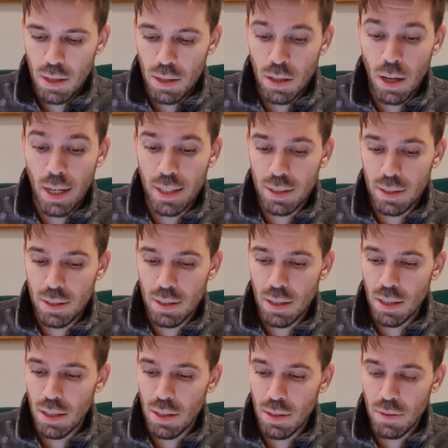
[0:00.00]
Nice.
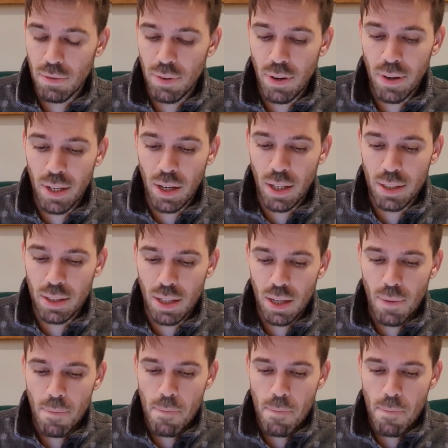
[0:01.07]
Very nice.